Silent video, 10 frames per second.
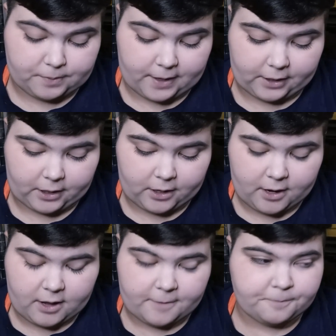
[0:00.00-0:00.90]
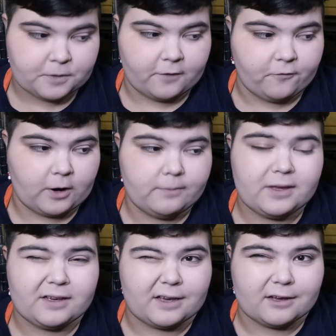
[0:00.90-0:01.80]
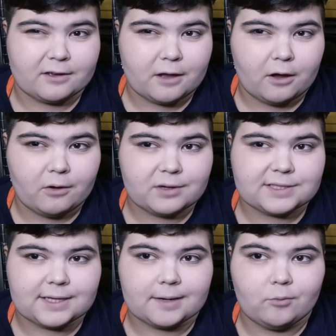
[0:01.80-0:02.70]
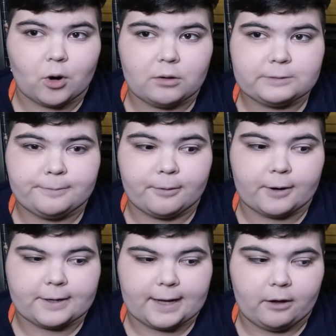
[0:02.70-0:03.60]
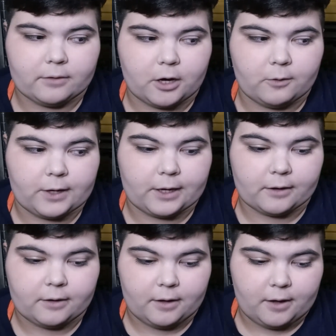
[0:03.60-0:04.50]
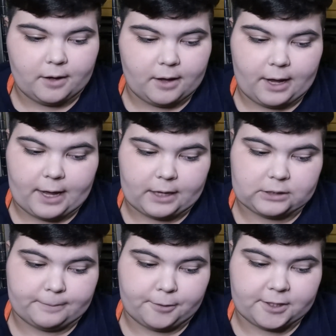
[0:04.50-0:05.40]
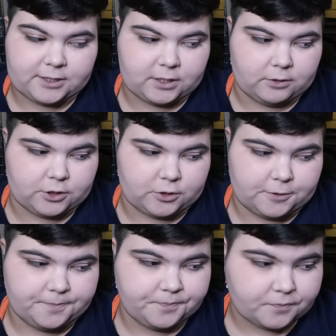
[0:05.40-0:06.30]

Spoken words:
better. From the get-go, Sycamore was pretty outgoing and pretty social.